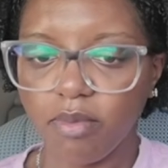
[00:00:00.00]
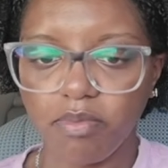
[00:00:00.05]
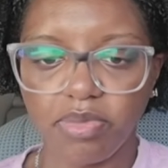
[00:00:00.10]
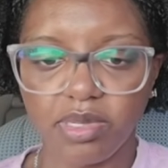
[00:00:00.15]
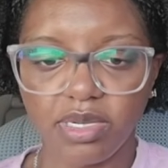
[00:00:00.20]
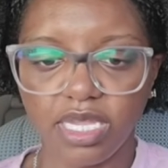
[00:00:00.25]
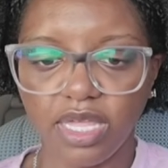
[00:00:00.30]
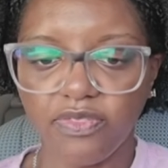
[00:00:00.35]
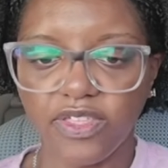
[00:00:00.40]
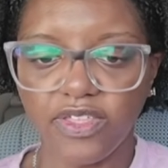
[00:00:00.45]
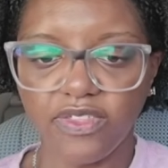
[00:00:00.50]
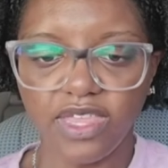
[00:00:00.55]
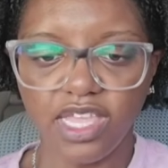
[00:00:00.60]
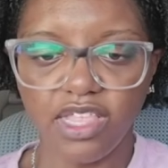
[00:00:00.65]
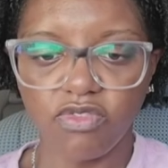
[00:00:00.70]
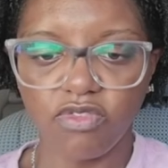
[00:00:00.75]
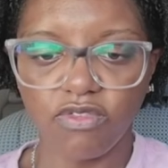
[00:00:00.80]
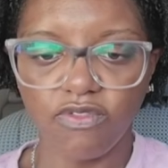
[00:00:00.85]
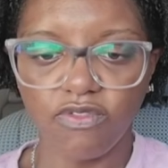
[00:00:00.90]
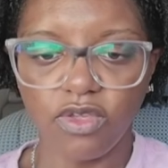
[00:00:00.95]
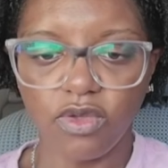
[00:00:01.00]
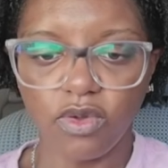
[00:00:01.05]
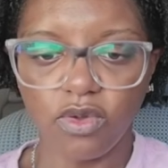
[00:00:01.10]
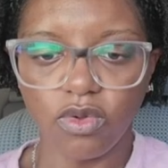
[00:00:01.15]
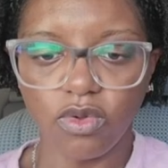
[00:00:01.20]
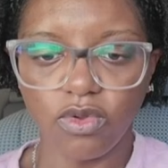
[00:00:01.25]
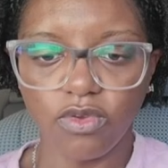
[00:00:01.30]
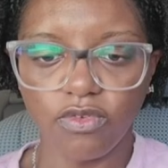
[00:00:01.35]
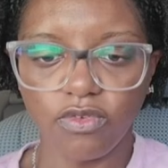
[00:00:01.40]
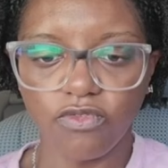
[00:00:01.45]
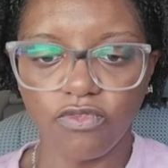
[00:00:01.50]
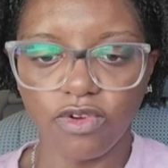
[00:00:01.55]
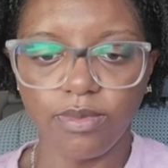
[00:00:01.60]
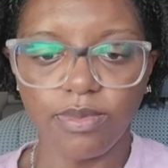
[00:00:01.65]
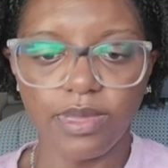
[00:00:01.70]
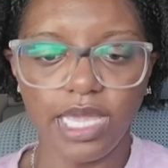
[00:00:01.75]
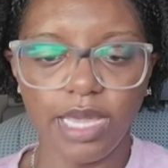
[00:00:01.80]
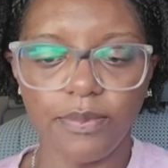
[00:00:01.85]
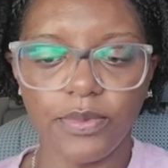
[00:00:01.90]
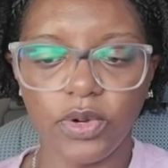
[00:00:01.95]
but nothing needs reviewed from
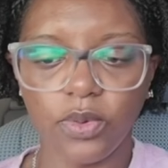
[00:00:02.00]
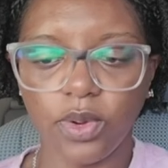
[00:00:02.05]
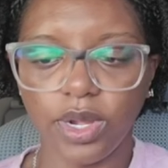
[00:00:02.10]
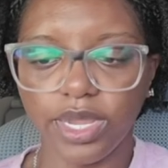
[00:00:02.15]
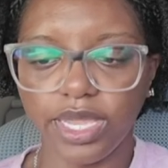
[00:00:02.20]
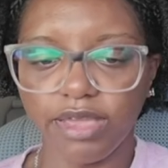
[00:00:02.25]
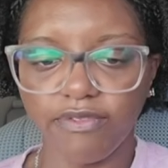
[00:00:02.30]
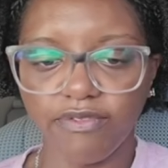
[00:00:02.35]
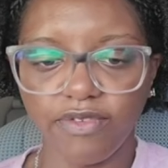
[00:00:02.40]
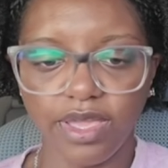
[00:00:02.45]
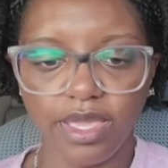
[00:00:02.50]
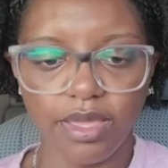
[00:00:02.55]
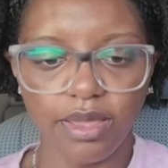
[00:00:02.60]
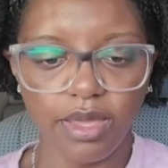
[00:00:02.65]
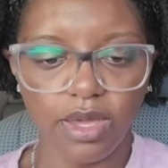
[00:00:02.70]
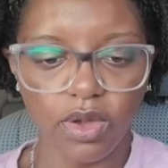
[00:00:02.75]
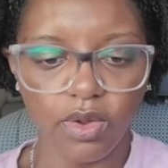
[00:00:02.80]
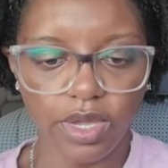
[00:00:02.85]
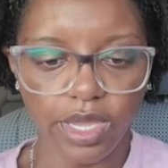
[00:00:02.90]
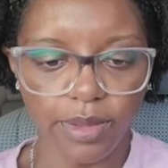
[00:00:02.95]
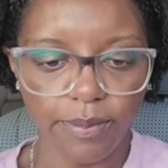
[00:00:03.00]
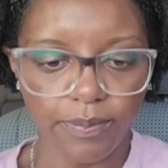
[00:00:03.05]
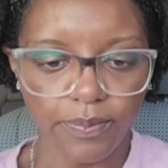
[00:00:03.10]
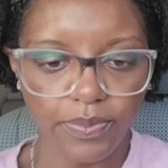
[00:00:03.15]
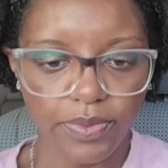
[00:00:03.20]
Capital One Cafe. Okay.